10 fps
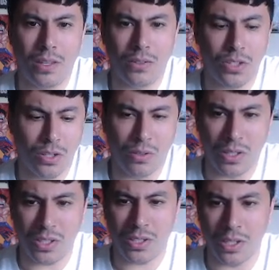So
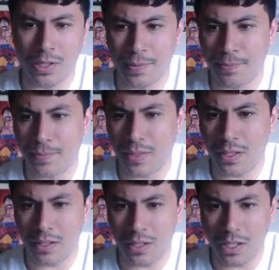
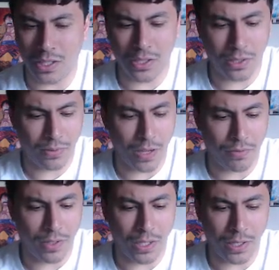it's
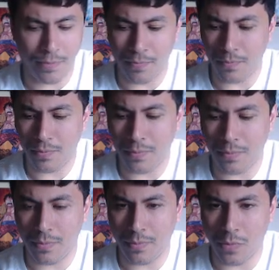definitely
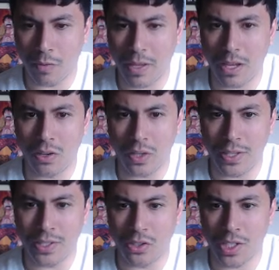going to make it a lot
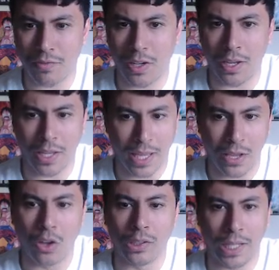easier to justify kicking
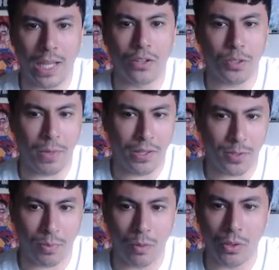Honley out to play these
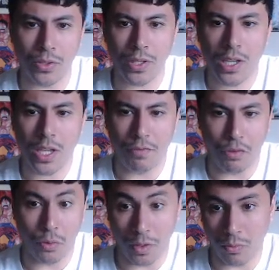promos if
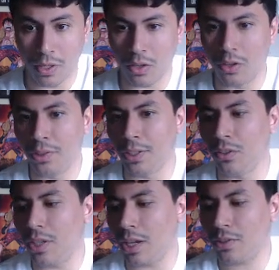you're already running Honley in
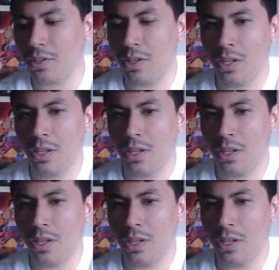your decks.